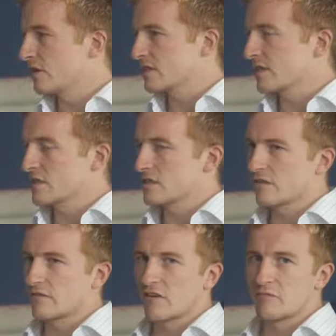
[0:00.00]
we, we, we,
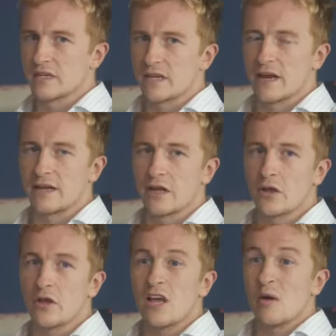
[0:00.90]
try and, throughout
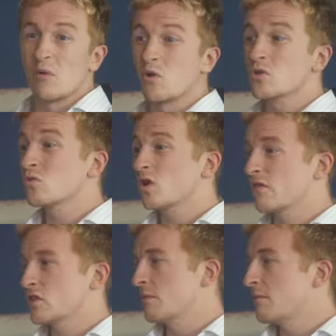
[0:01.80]
that course, motivate
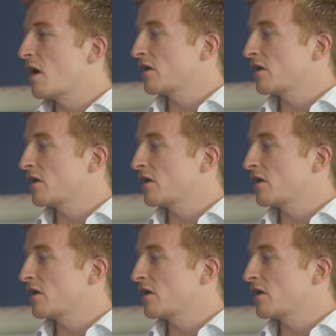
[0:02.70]
individuals